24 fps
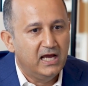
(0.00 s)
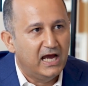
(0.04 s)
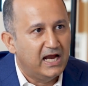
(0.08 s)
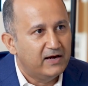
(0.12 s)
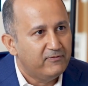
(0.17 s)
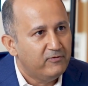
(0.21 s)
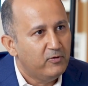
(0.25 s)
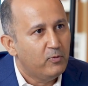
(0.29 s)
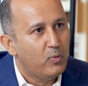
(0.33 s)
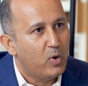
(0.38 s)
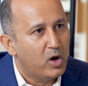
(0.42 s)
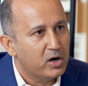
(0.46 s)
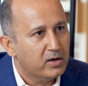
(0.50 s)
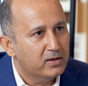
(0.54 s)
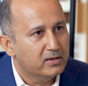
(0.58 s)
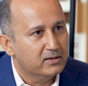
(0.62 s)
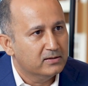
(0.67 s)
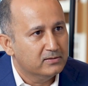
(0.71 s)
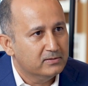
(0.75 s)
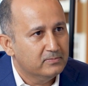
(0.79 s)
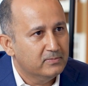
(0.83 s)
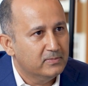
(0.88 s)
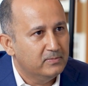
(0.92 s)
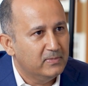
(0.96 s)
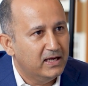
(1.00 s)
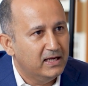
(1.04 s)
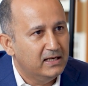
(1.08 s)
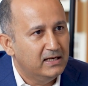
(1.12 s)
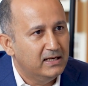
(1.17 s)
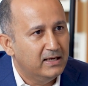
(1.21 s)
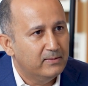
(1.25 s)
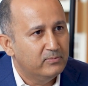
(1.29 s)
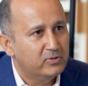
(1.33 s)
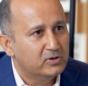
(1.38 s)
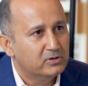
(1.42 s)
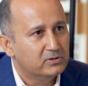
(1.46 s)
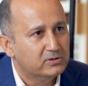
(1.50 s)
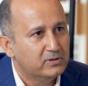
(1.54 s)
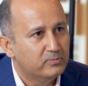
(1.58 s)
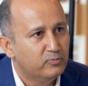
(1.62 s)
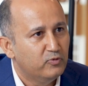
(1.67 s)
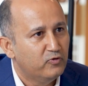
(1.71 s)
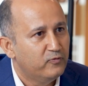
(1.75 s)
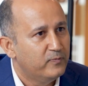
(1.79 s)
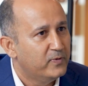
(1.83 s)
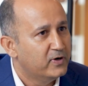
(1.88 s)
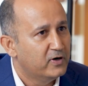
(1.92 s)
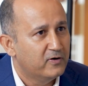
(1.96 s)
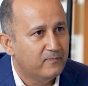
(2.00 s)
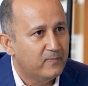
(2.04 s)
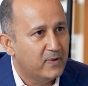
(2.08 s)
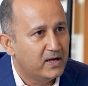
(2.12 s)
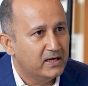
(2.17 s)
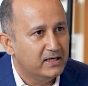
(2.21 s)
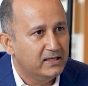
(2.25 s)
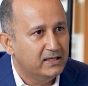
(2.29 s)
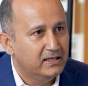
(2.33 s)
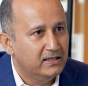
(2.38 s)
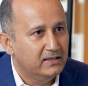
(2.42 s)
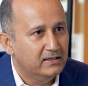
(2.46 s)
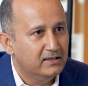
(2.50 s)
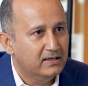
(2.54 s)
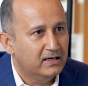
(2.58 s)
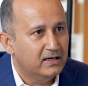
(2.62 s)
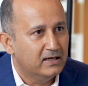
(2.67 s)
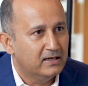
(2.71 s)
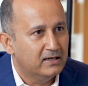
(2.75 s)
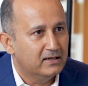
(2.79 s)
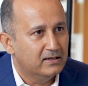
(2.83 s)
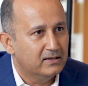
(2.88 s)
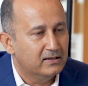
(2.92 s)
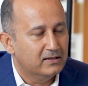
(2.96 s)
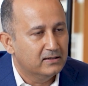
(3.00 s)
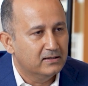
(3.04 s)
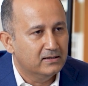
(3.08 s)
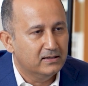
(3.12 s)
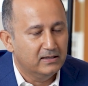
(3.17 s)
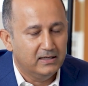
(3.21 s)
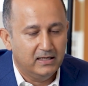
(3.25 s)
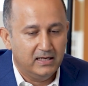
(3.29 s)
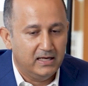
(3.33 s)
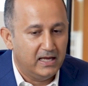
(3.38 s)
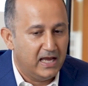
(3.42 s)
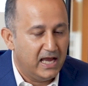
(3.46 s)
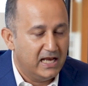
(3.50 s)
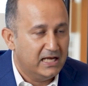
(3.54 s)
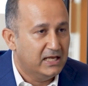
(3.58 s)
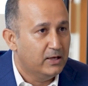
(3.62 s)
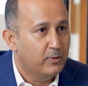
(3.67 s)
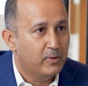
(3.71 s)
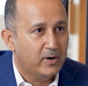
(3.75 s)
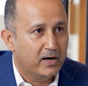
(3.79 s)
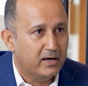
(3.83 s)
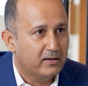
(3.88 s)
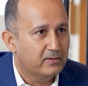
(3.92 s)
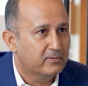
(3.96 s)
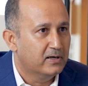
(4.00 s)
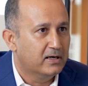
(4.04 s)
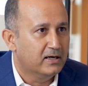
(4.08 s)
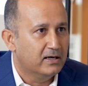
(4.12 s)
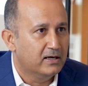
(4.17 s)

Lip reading: And we want to enable the movement of money anywhere,